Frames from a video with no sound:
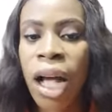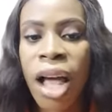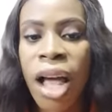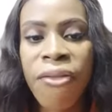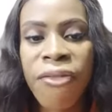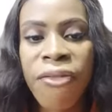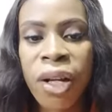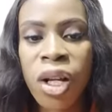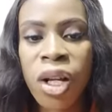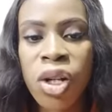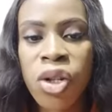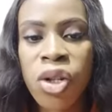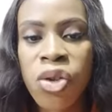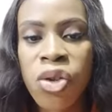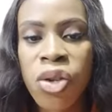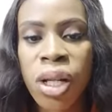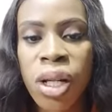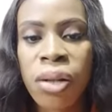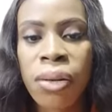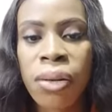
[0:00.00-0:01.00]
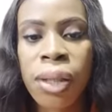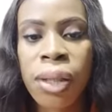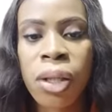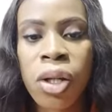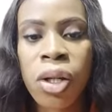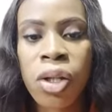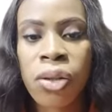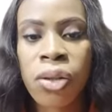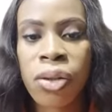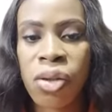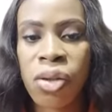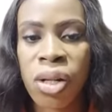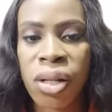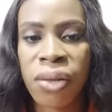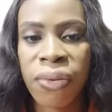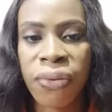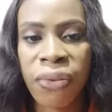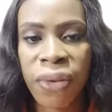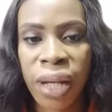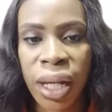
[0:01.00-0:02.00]
Every country does
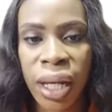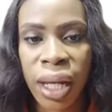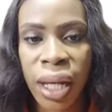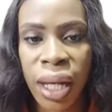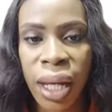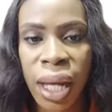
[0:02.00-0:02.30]
trade fair,